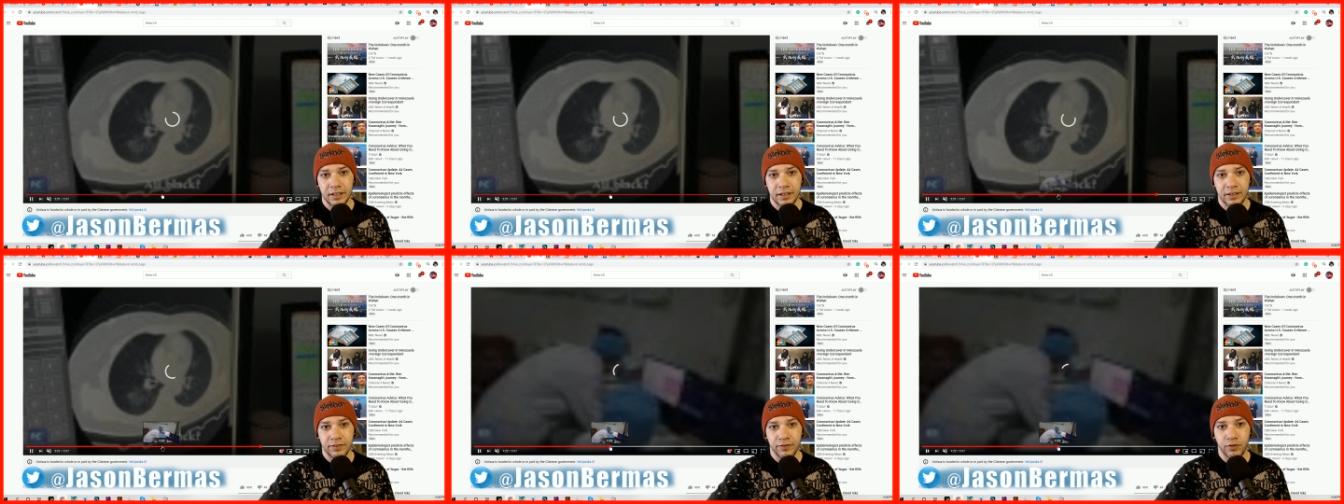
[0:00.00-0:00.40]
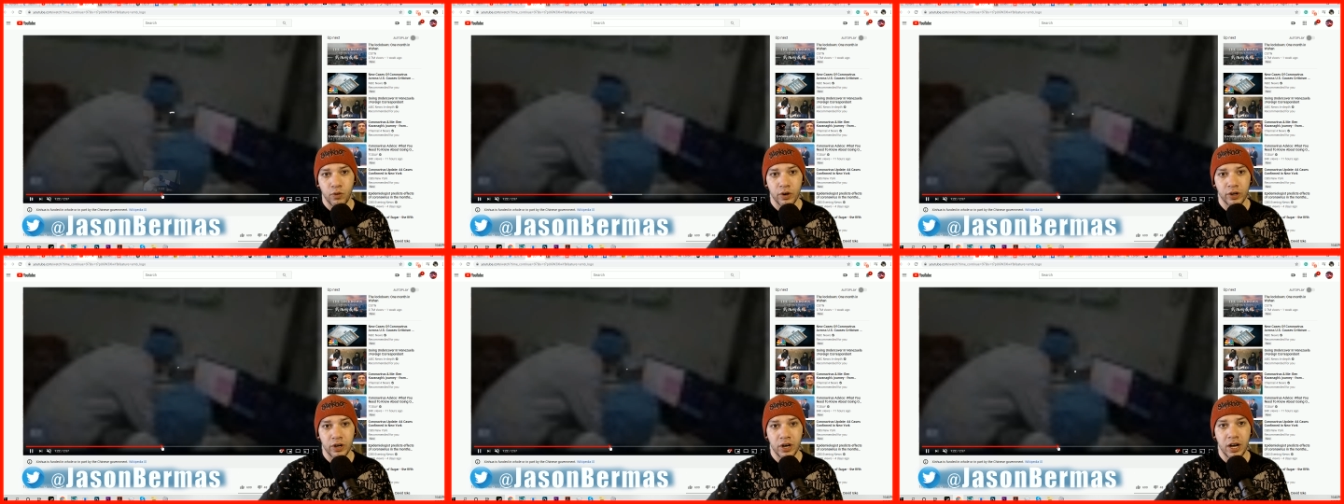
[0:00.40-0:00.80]

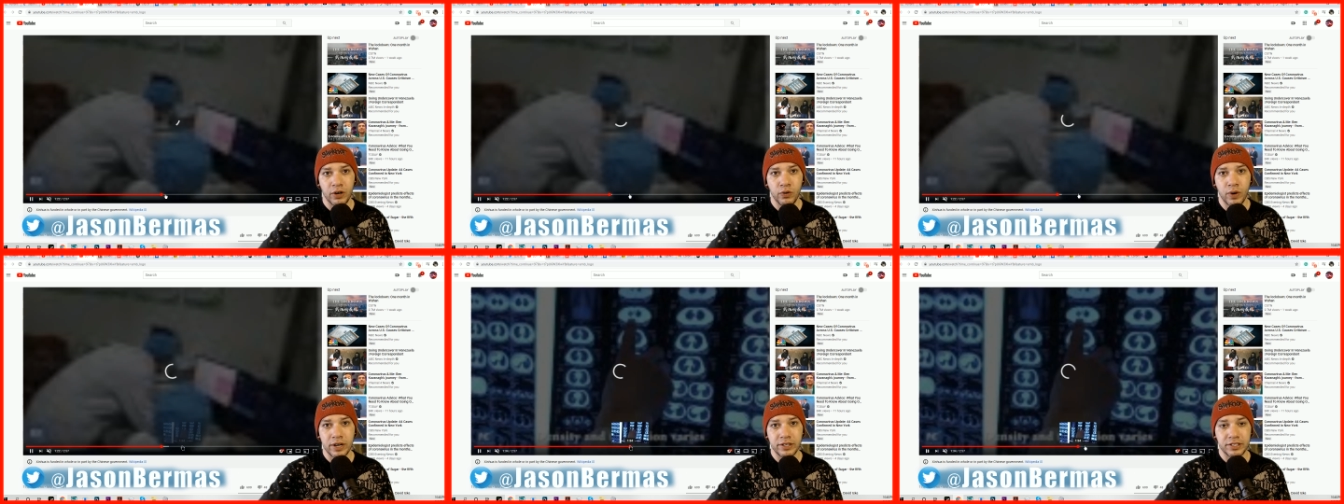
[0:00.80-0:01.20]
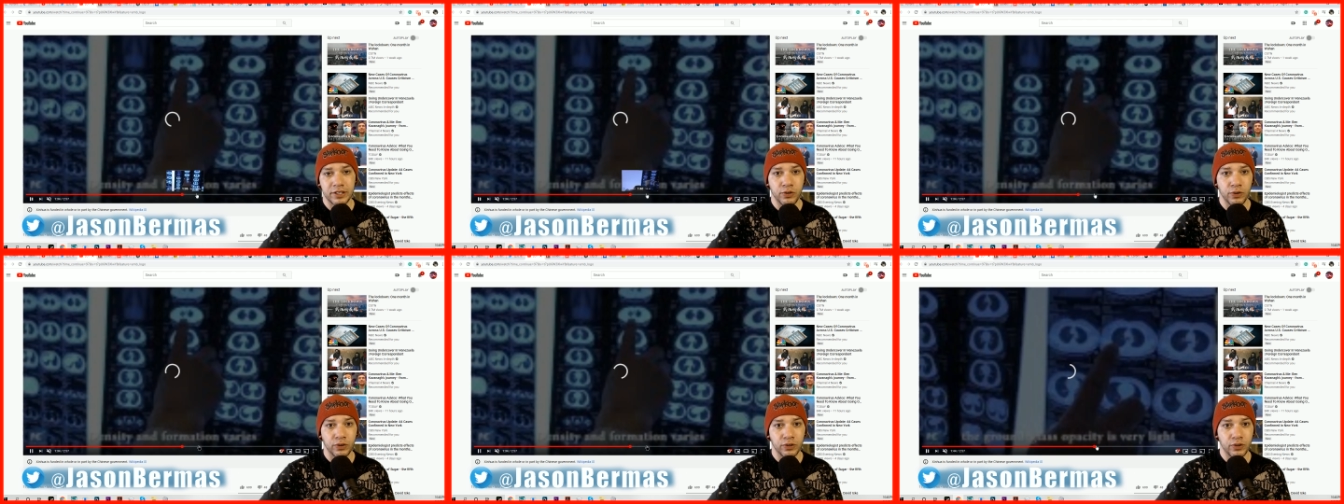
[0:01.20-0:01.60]
for who has the
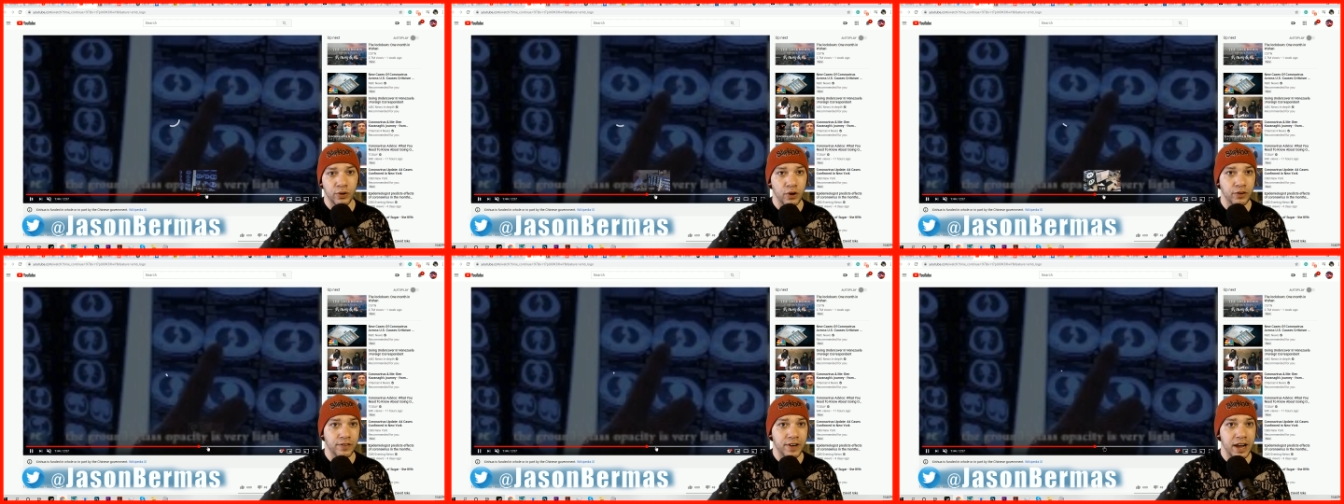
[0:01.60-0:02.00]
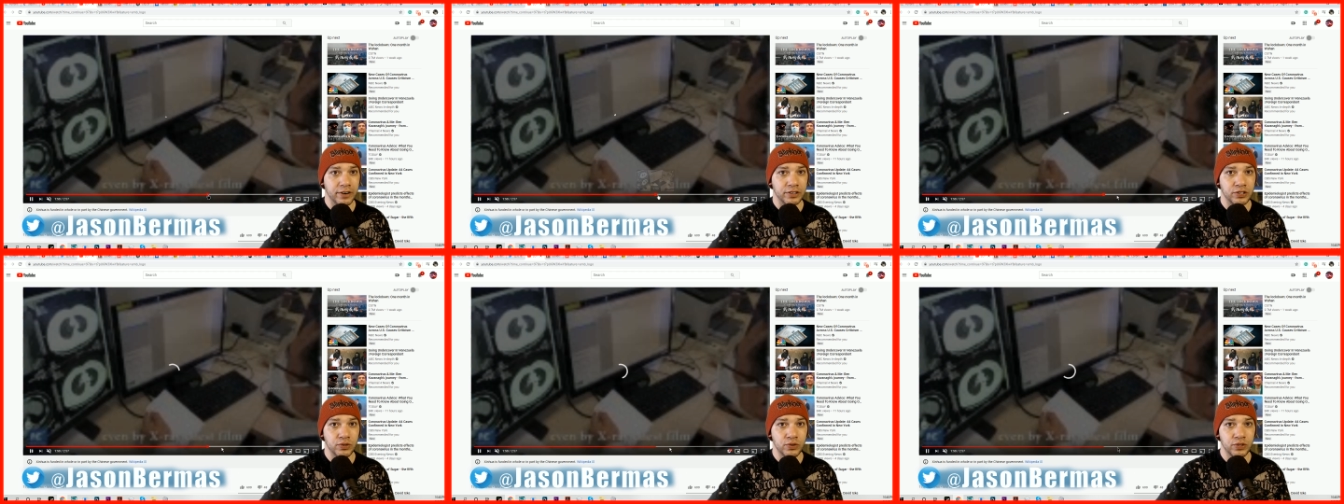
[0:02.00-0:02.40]

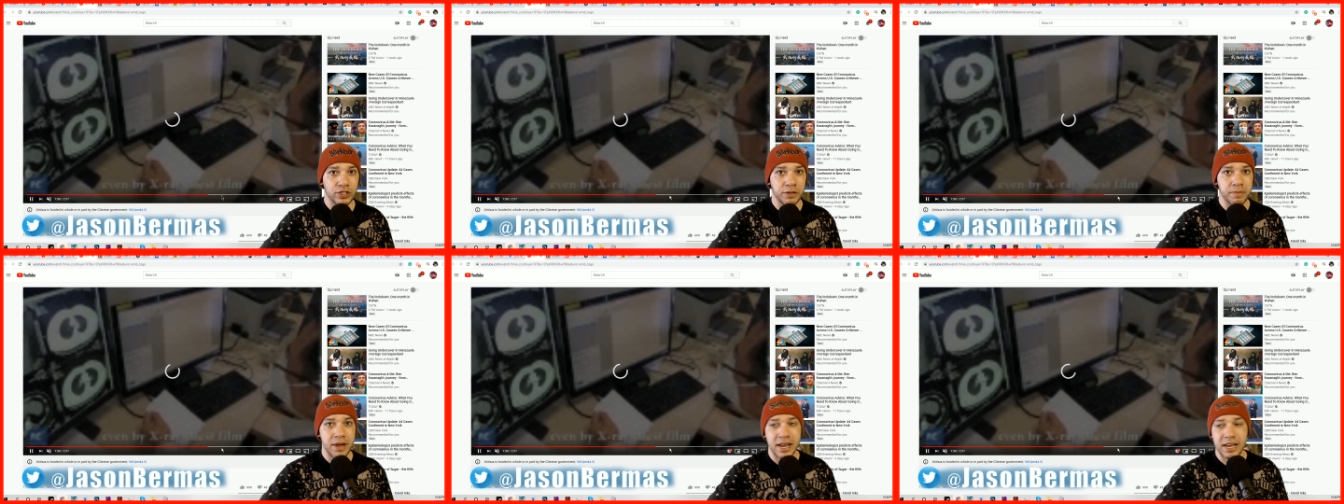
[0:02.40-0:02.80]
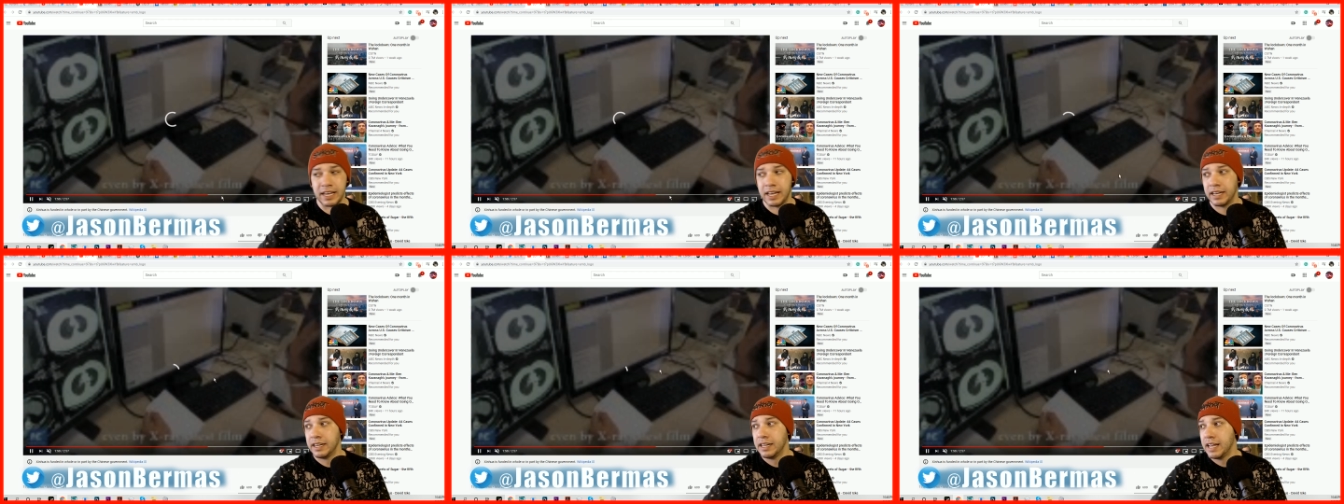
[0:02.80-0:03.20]
coronavirus, who's going to make
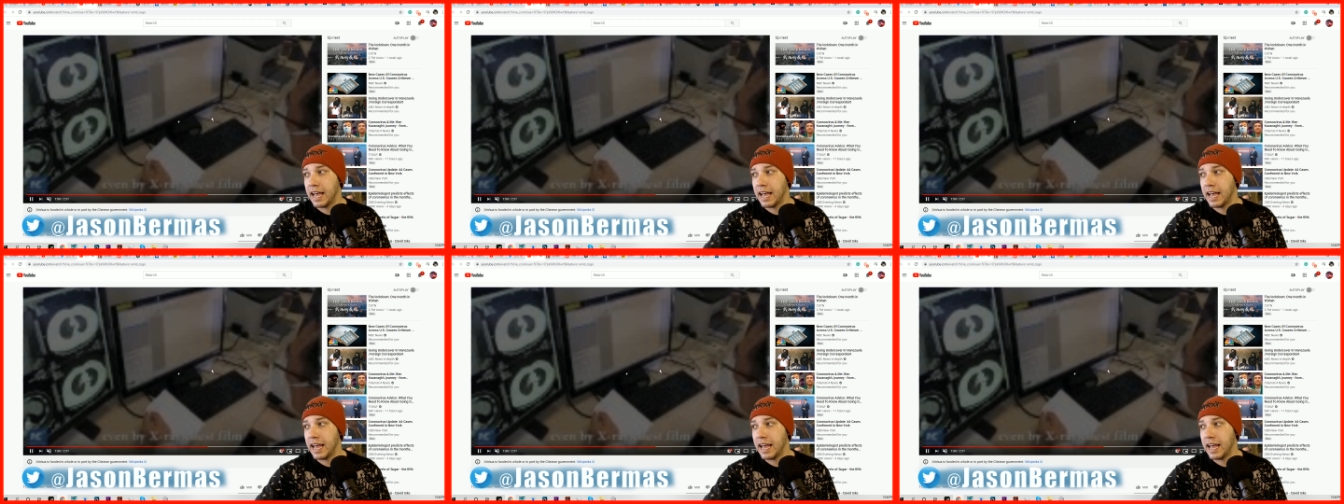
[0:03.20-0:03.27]
it.